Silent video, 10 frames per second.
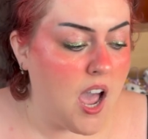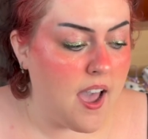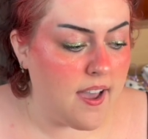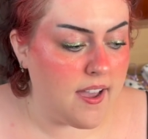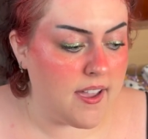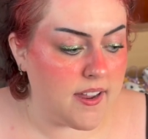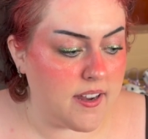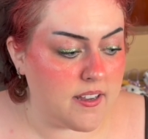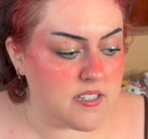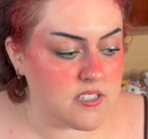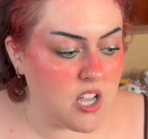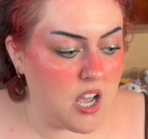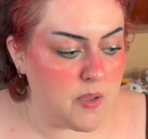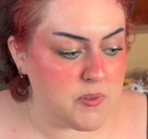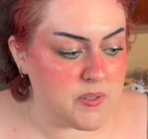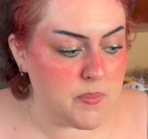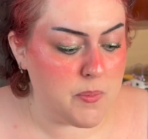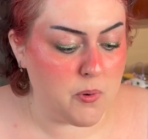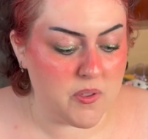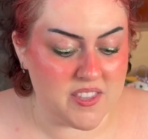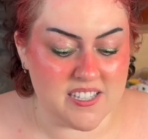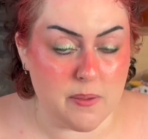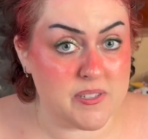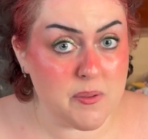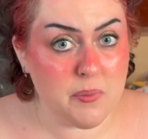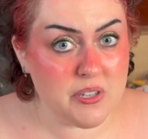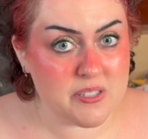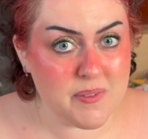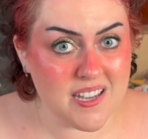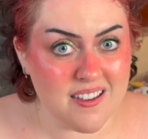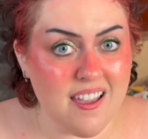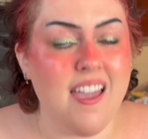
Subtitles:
I saw some people with the same symbol as me,